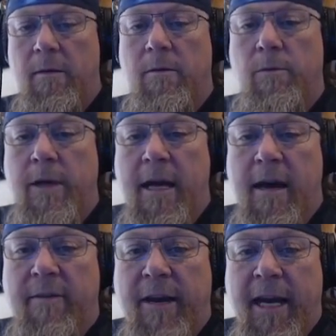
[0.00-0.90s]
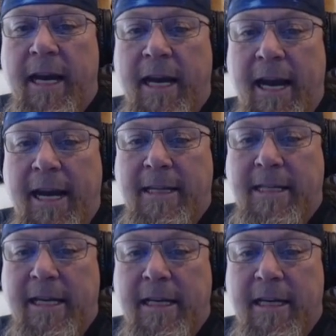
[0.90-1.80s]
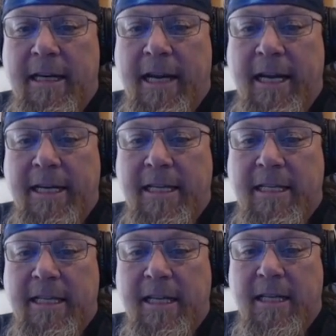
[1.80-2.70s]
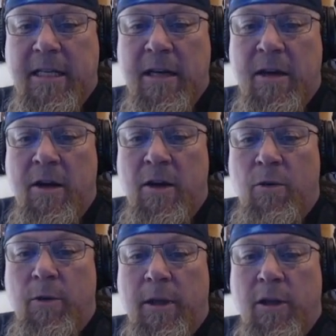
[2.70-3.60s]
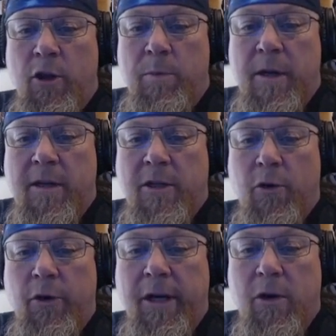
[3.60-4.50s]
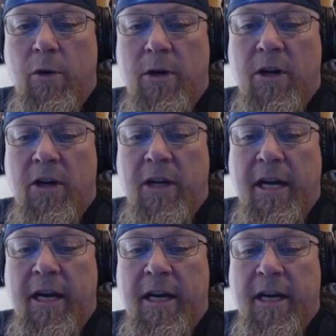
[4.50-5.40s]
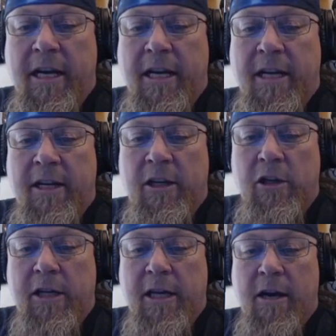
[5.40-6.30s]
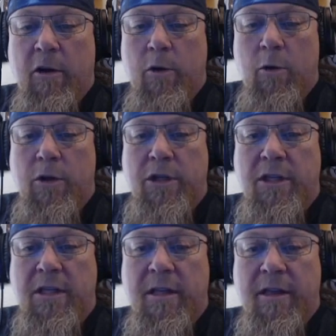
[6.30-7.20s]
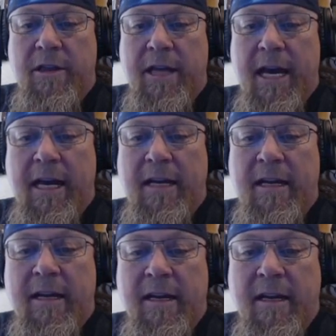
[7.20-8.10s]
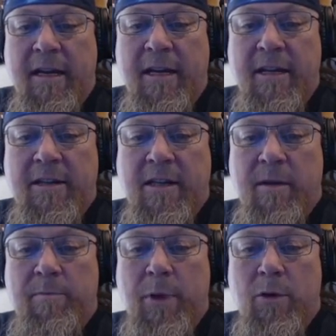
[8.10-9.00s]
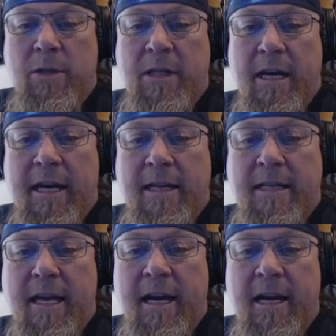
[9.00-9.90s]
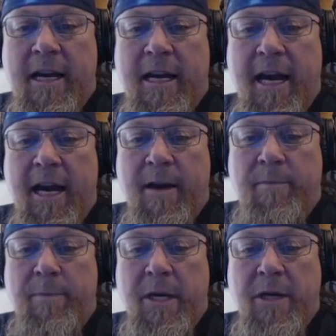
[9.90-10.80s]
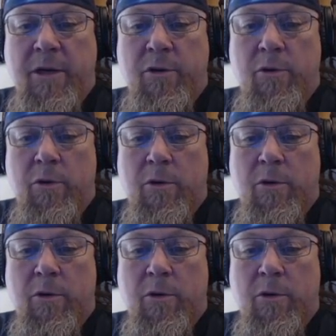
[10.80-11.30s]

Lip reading: We have a 1896 with a little bit of toning going on, and again, look at how gorgeous that is on both sides, and a BU